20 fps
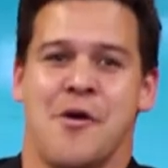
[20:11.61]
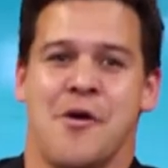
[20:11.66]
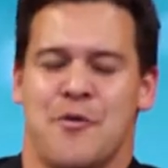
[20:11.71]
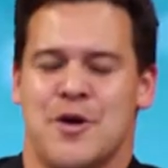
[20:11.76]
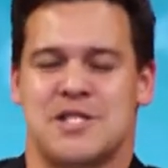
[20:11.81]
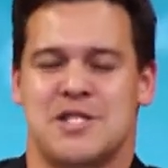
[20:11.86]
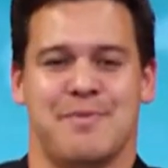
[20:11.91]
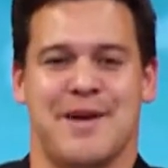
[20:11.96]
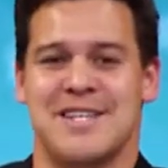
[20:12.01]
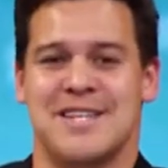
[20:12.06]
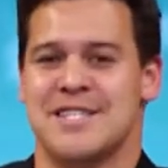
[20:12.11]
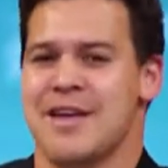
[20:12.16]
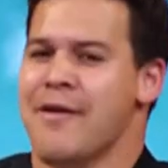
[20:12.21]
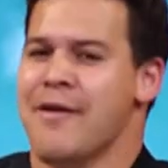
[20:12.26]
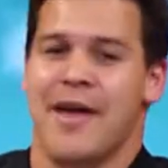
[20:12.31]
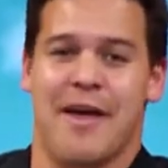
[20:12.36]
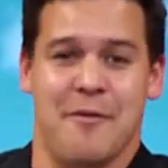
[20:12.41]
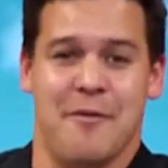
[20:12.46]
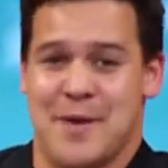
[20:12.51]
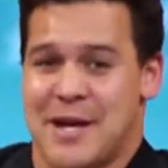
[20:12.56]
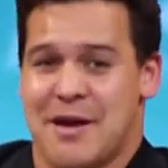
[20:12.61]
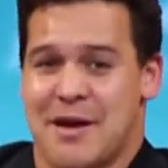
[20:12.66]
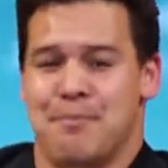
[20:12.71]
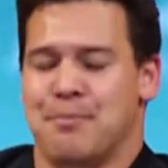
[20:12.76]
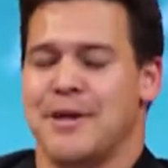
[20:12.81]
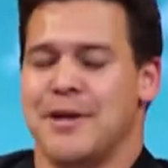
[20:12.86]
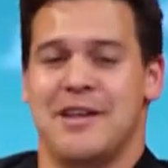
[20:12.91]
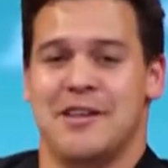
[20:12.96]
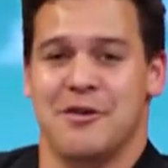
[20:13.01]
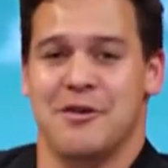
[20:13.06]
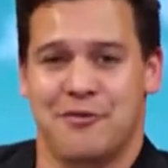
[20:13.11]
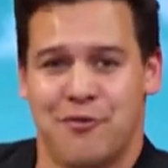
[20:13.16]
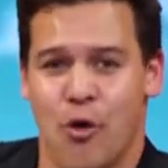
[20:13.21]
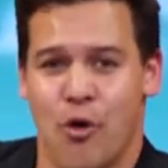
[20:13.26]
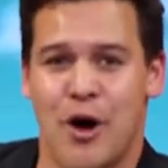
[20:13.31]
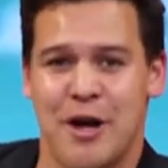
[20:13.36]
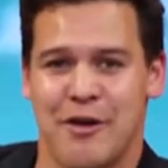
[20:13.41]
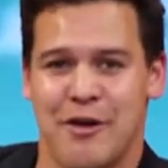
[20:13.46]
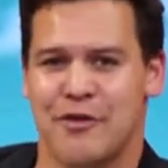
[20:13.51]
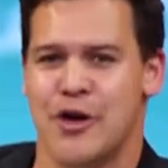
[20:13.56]
which means it'll be completely
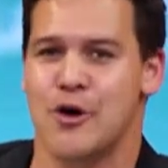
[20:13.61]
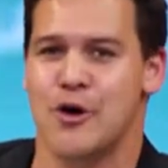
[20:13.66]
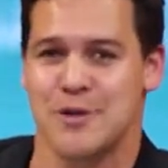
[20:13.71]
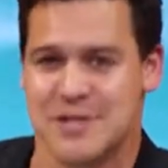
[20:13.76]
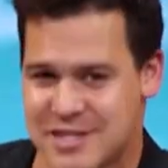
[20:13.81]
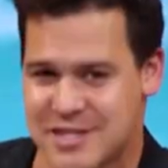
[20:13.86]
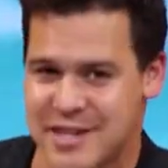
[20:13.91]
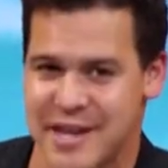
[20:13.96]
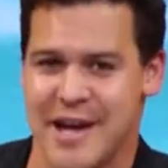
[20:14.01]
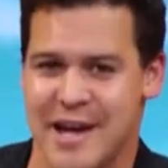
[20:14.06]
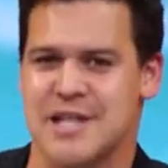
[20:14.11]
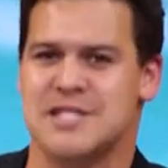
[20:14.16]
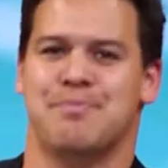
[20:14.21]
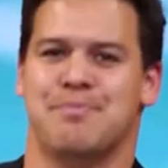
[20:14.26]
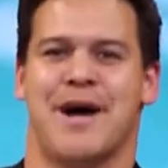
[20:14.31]
devoid of those things.